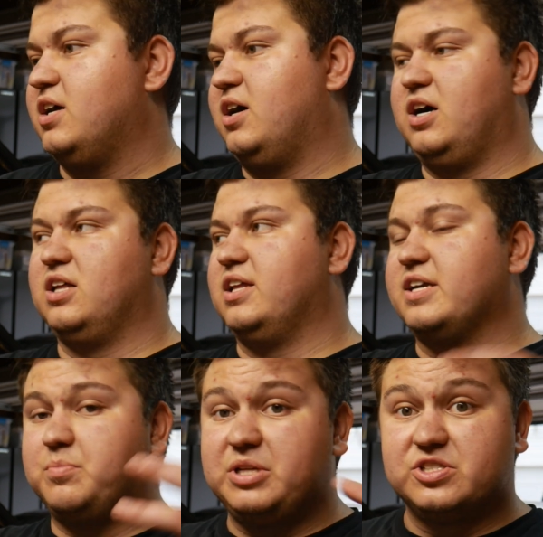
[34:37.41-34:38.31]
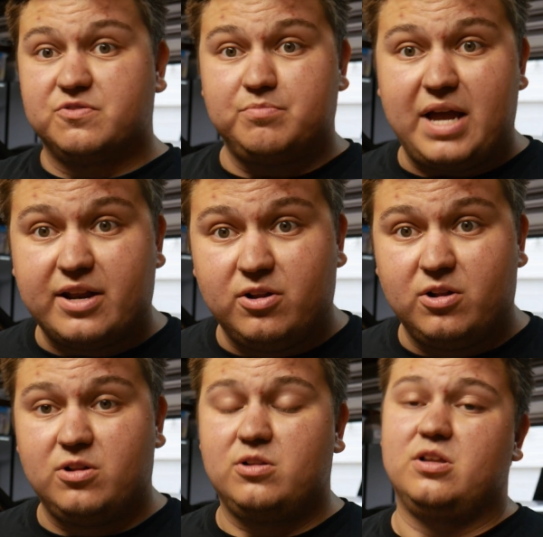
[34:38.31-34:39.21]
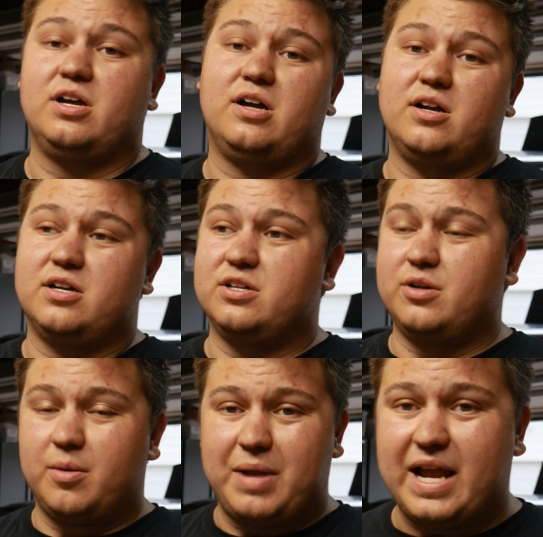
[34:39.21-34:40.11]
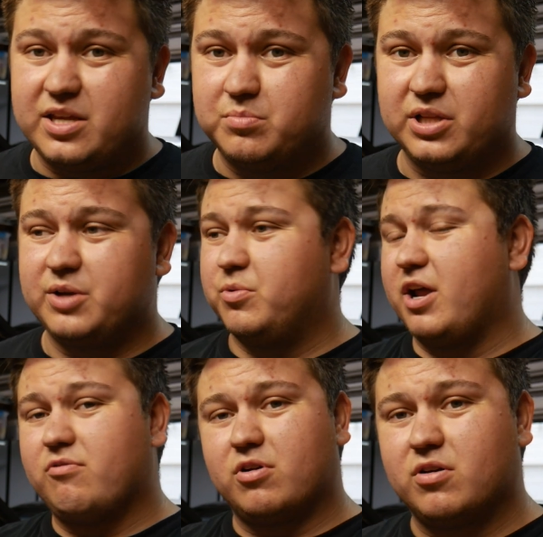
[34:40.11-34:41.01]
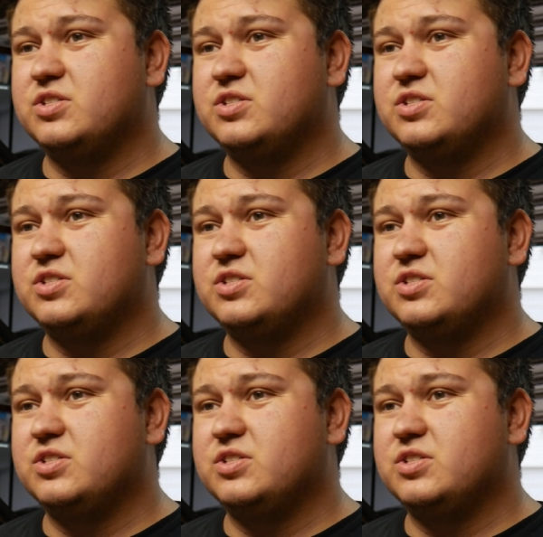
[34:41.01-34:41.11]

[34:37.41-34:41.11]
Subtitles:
like a piece of metal, a backing plate, whatever.